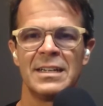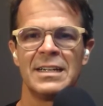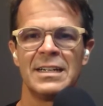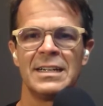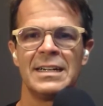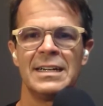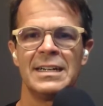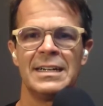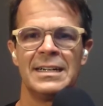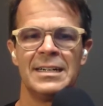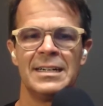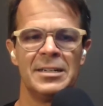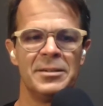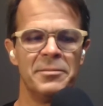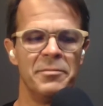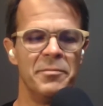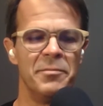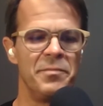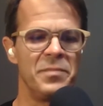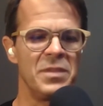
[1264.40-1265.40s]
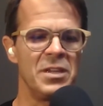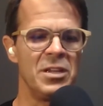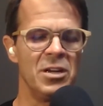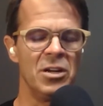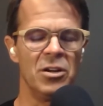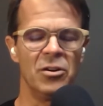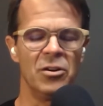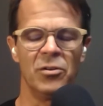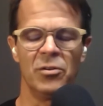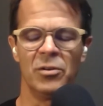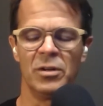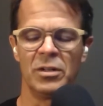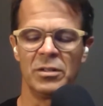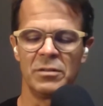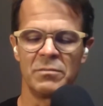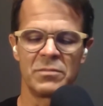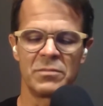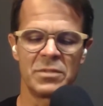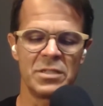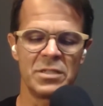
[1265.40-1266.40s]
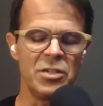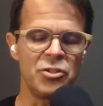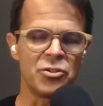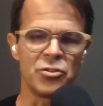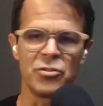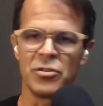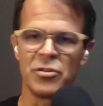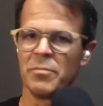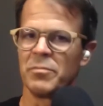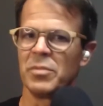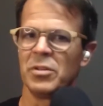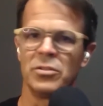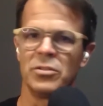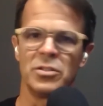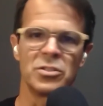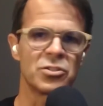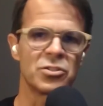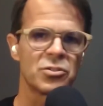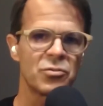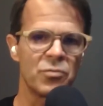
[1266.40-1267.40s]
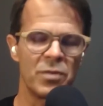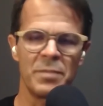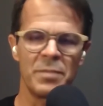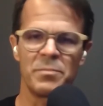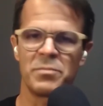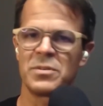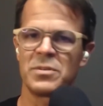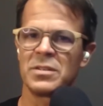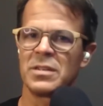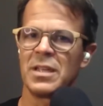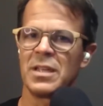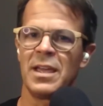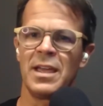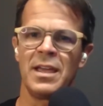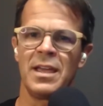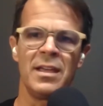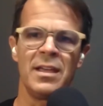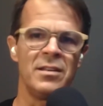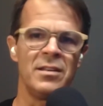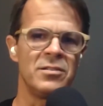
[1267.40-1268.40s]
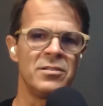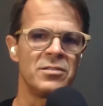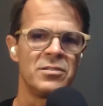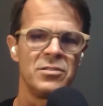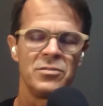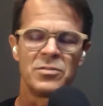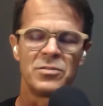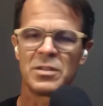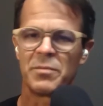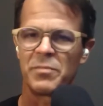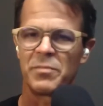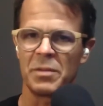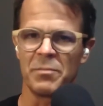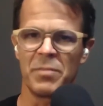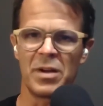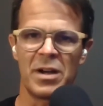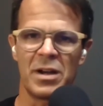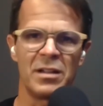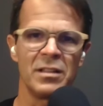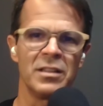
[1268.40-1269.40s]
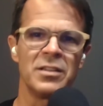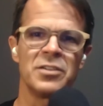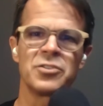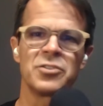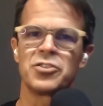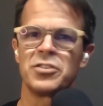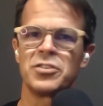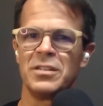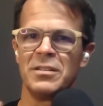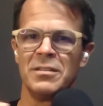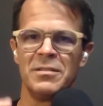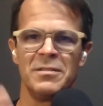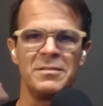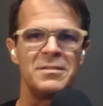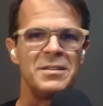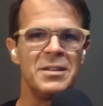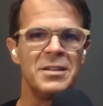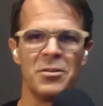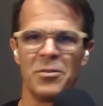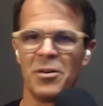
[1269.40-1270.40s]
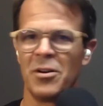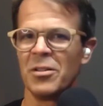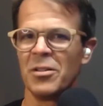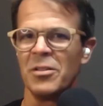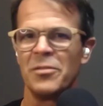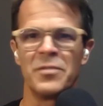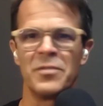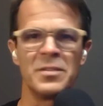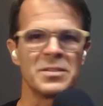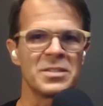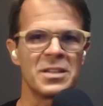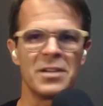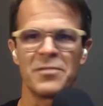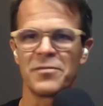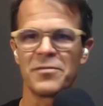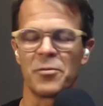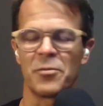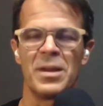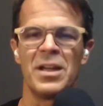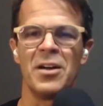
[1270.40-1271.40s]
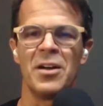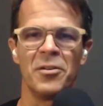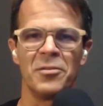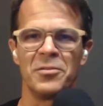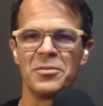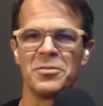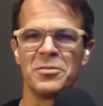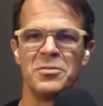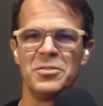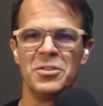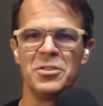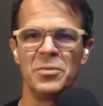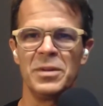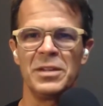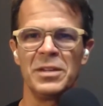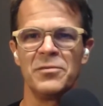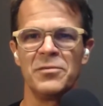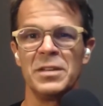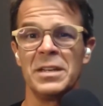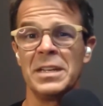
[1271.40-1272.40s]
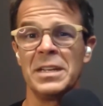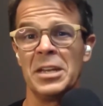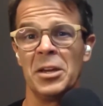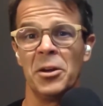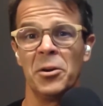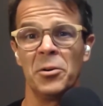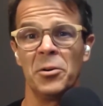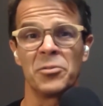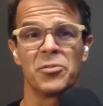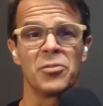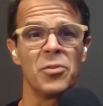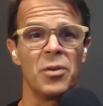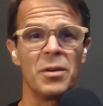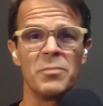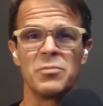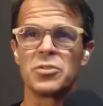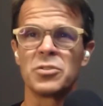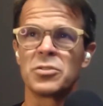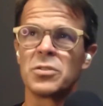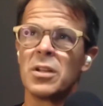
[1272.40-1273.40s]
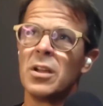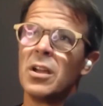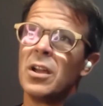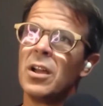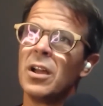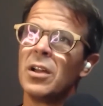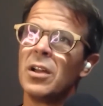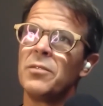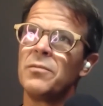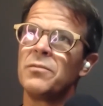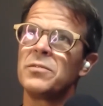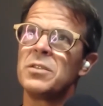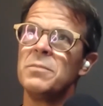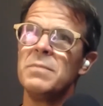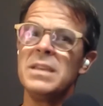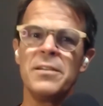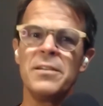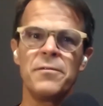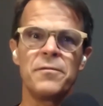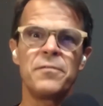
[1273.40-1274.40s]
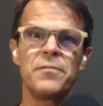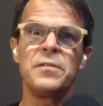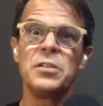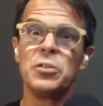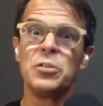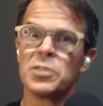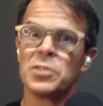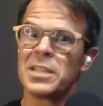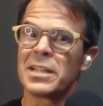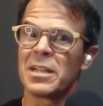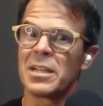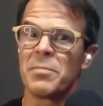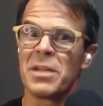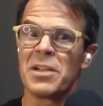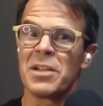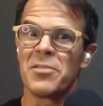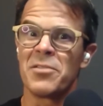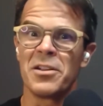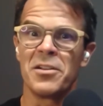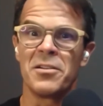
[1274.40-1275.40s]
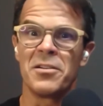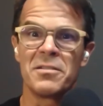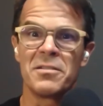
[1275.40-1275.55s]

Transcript: a teacher to build a script and do something polished, and all of the stuff around doing video. So to me, it feels like a barrier.